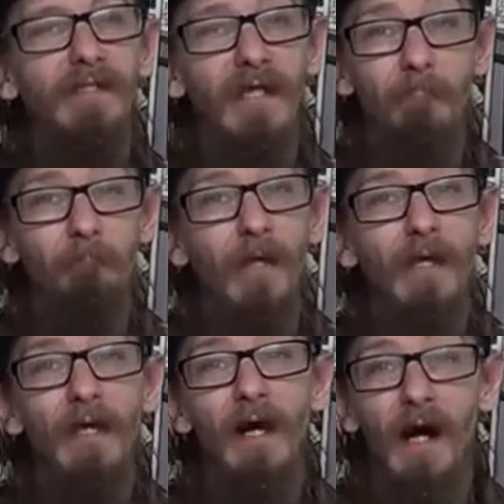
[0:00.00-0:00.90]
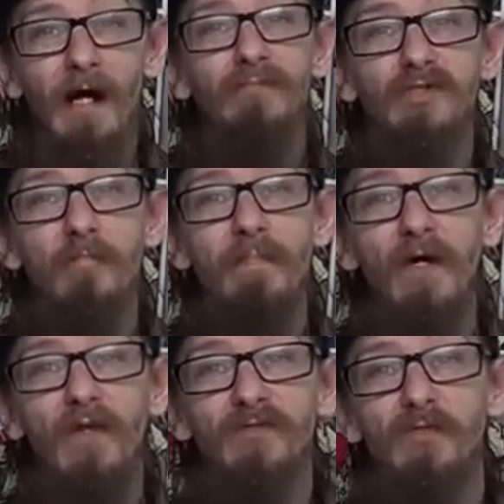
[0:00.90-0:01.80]
Yep, I'm
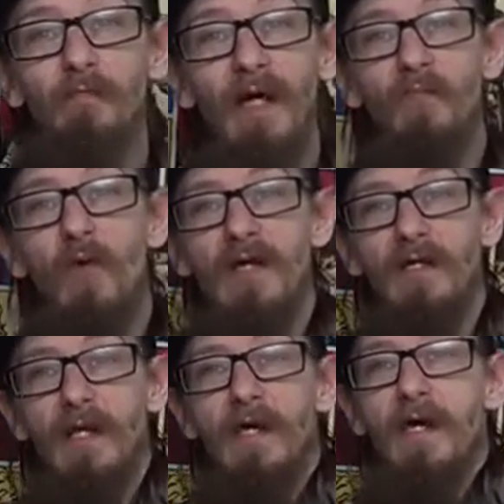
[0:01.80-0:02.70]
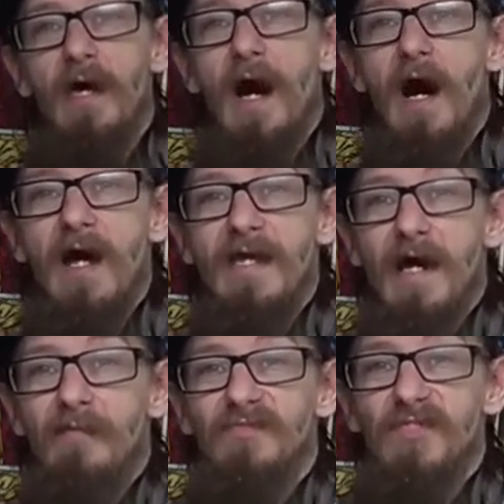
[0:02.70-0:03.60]
jumping on the bandwagon. I
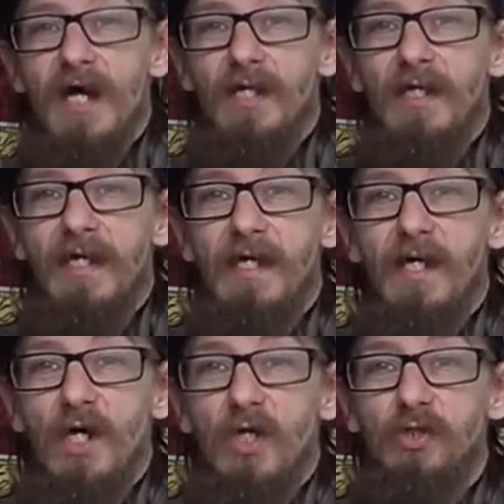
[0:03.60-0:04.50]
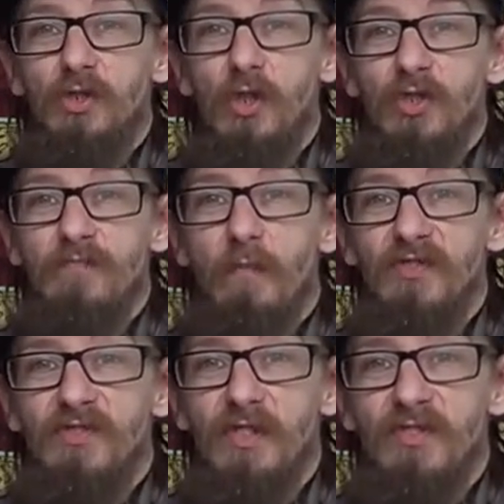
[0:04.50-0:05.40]
am tackling
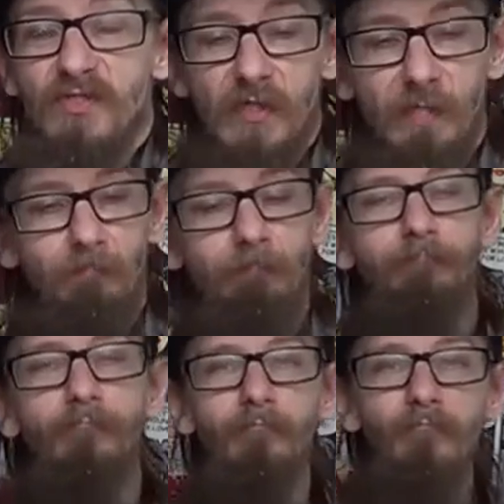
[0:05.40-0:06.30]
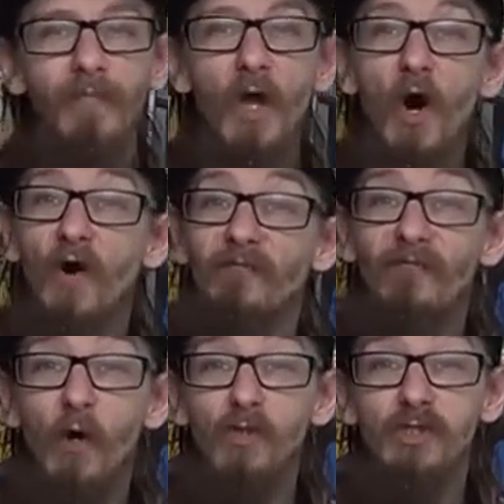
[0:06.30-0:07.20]
Ghostbusters.
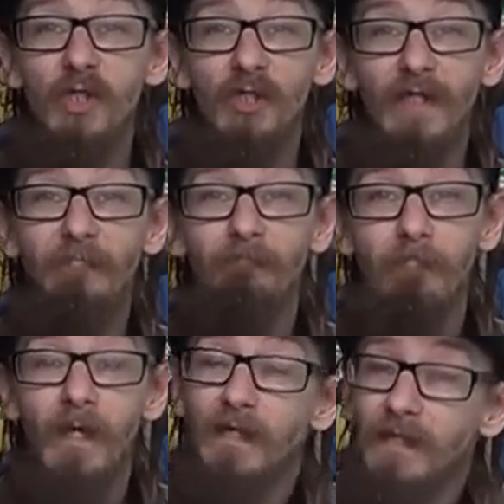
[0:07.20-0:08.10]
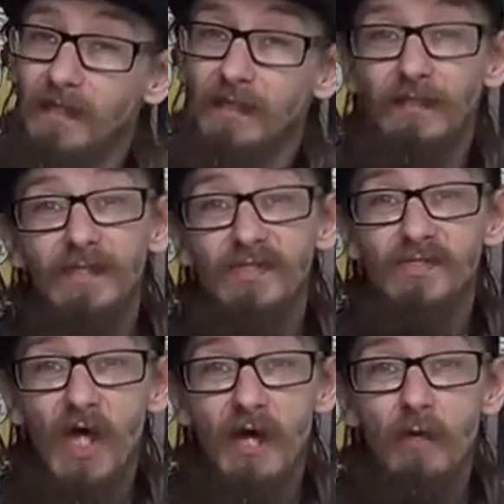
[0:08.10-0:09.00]
Unfortunately,
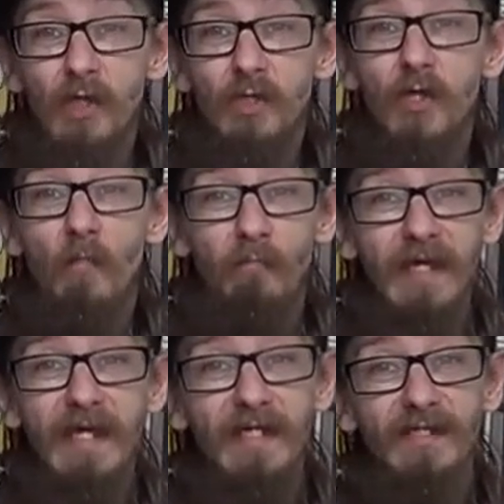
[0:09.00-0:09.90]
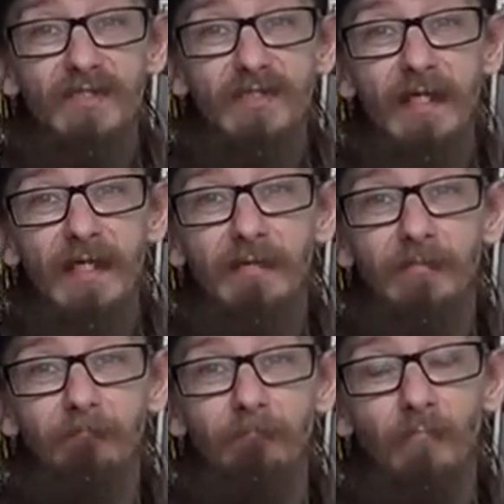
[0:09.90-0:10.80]
Slimer could not be here today
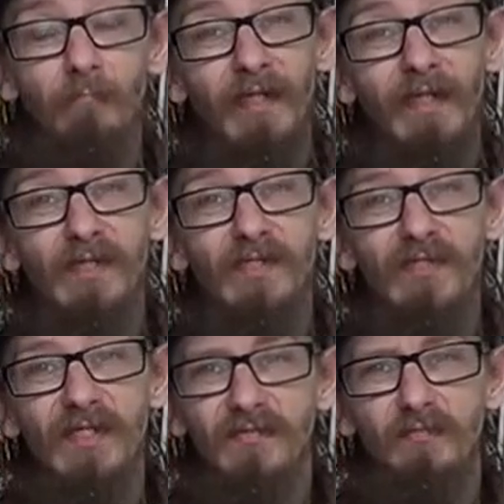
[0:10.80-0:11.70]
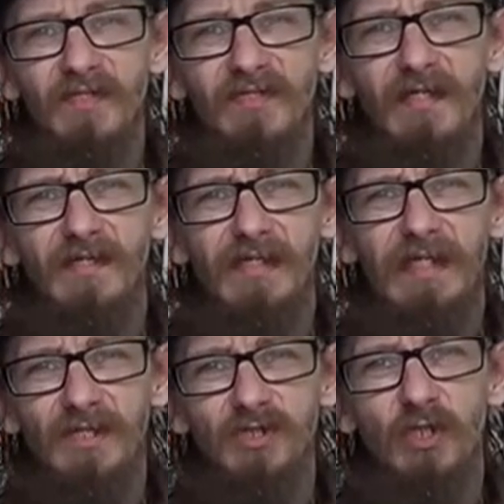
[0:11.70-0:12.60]
because he's busy in the
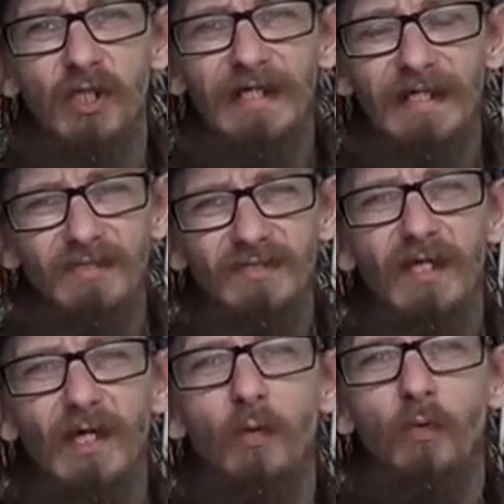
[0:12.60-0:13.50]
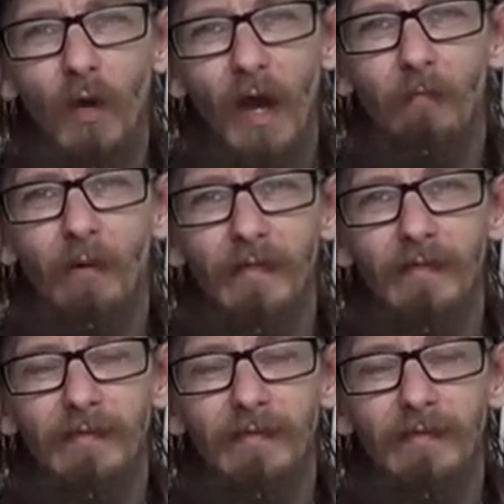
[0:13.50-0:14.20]
kitchen eating crap.